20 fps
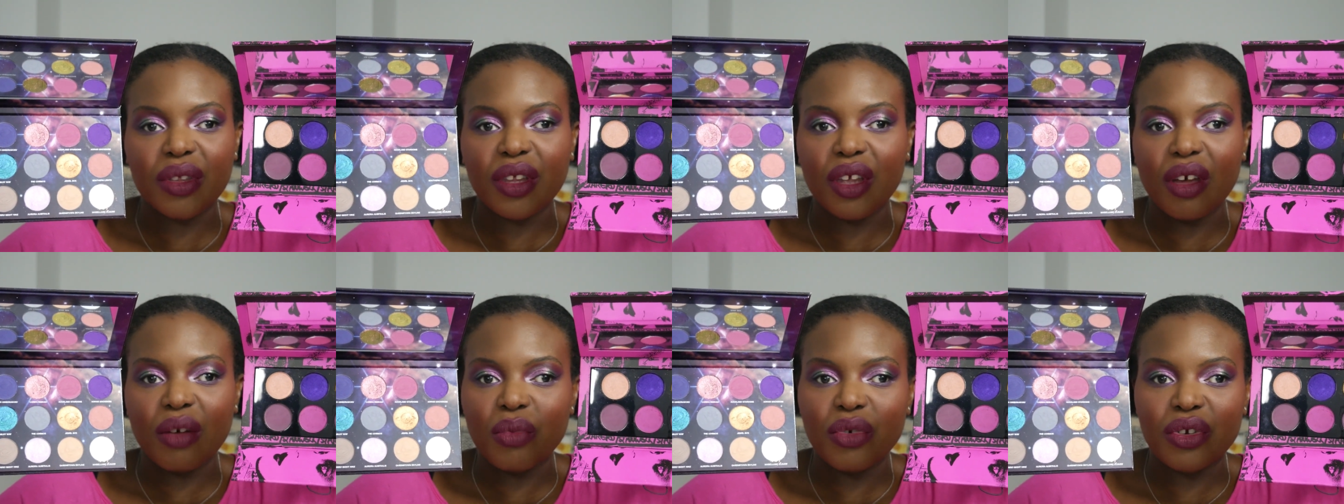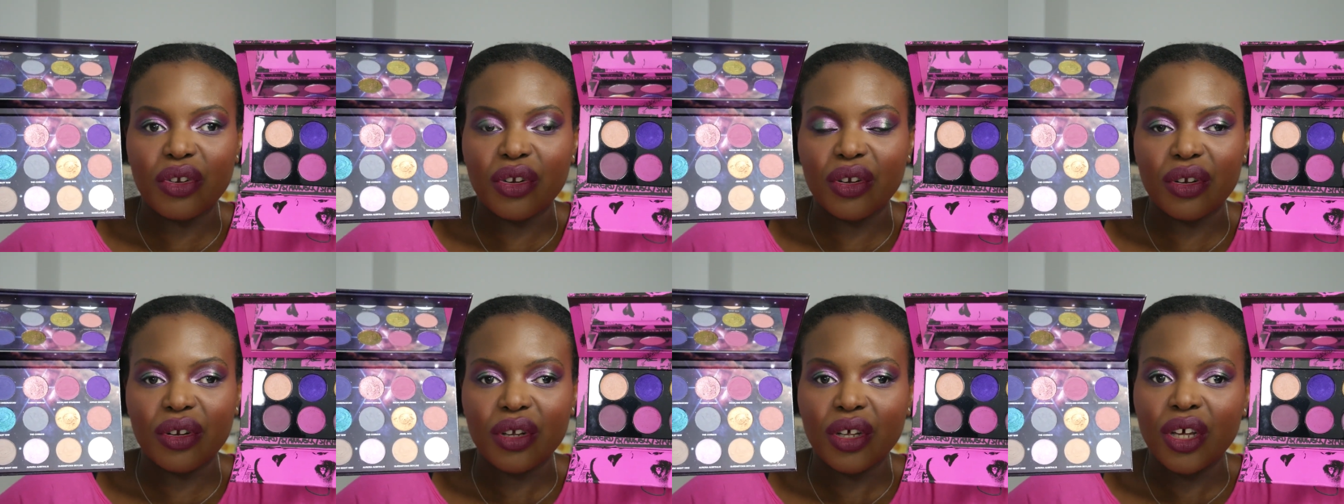I
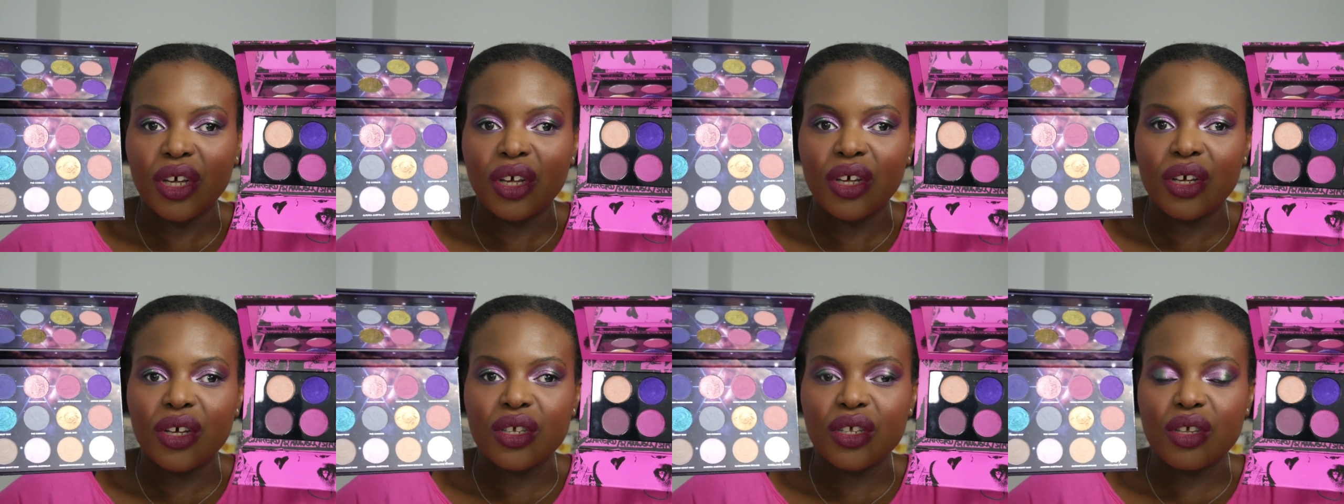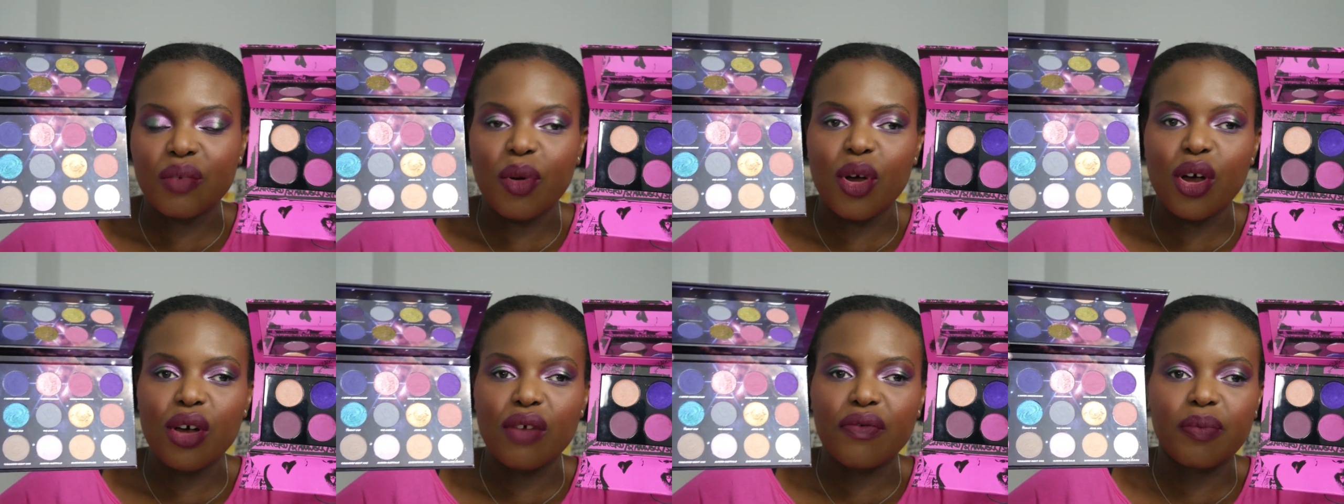wouldn't. So
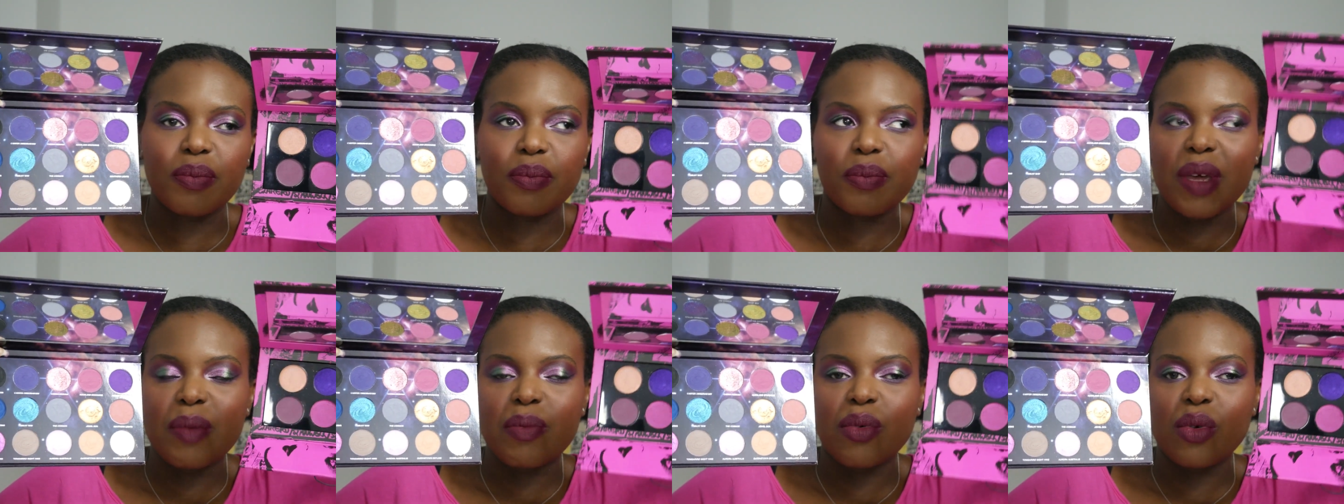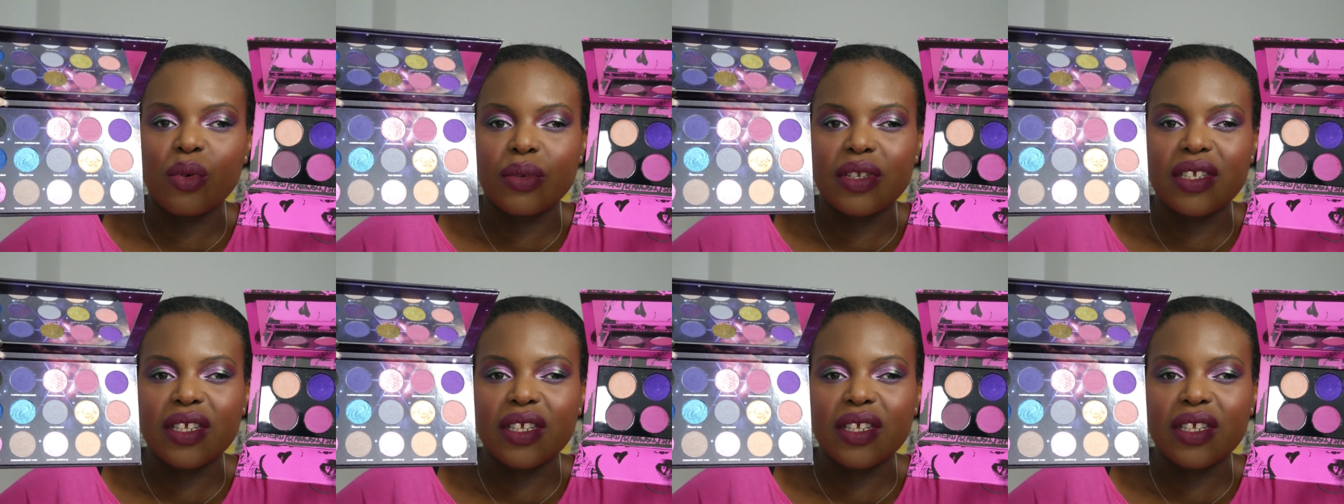part of people would